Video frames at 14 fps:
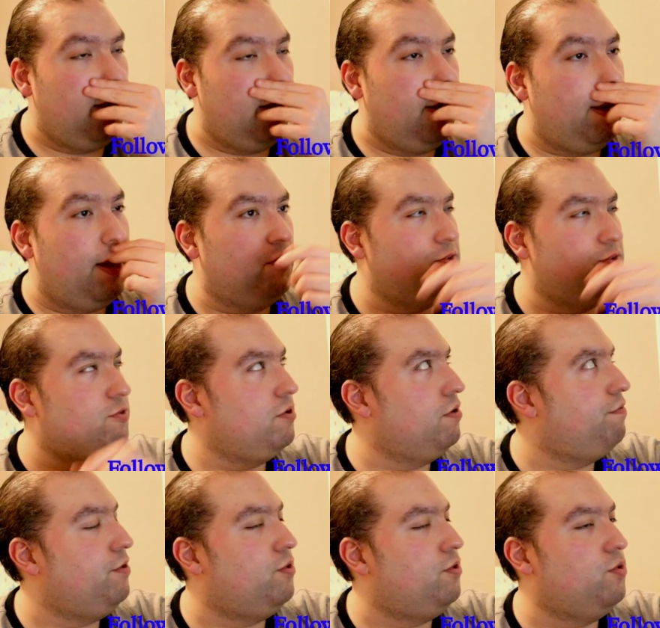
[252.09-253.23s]
And also, if
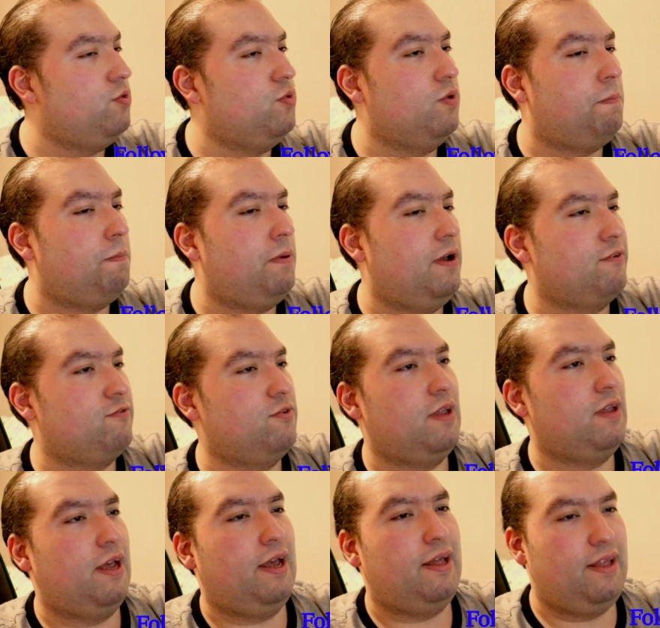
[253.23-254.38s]
you do a puzzle
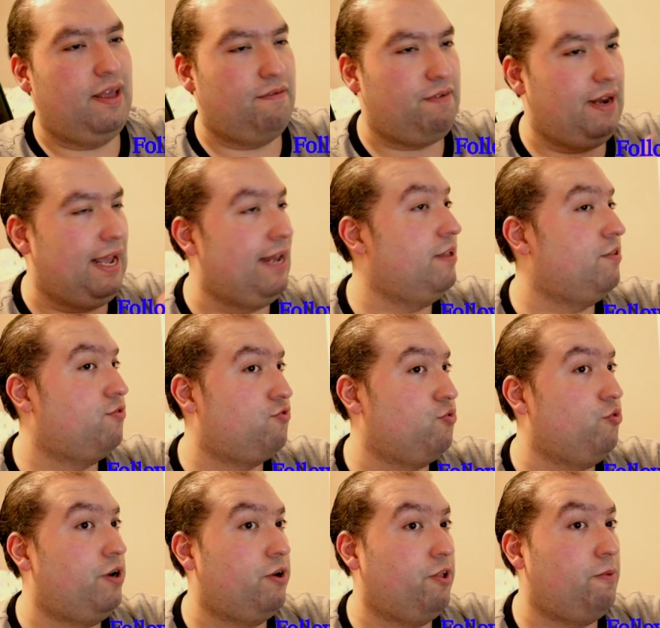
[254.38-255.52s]
that, if it ended so
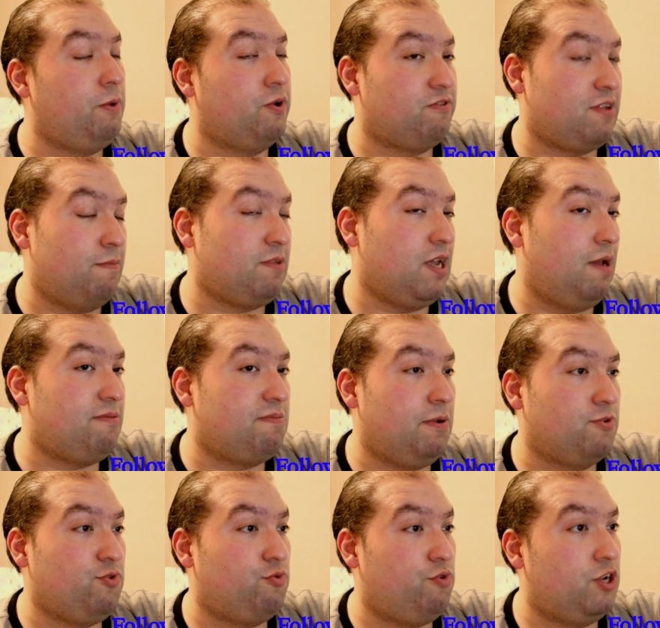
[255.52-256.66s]
early, because sometimes puzzle
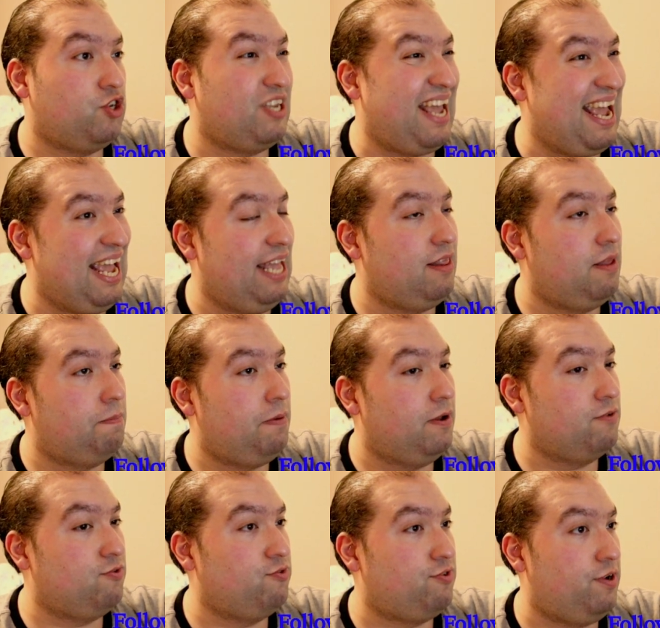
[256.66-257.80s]
rush end the
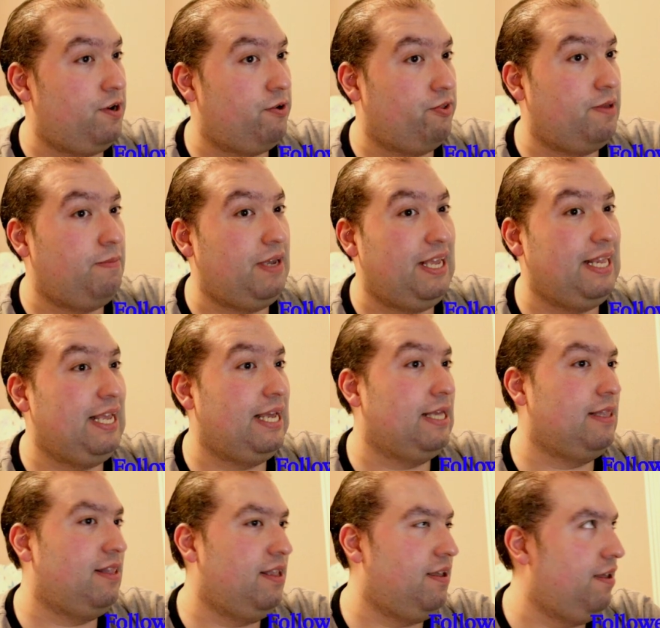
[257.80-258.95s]
puzzles early, meaning
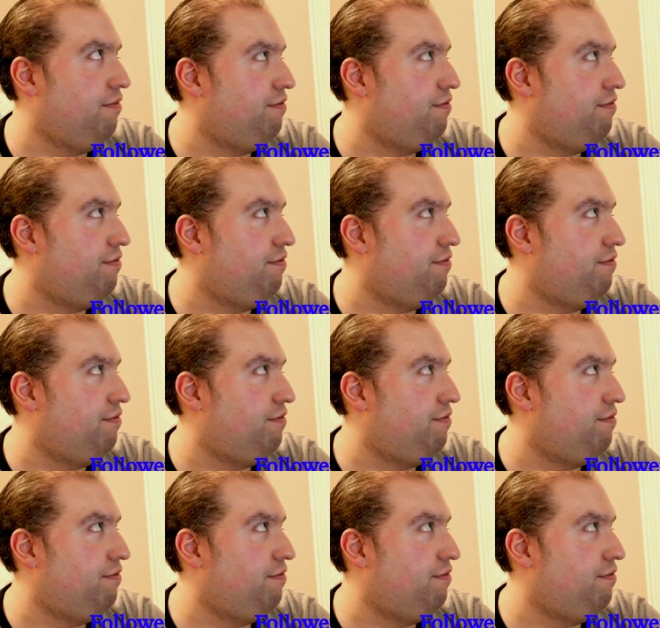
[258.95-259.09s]
if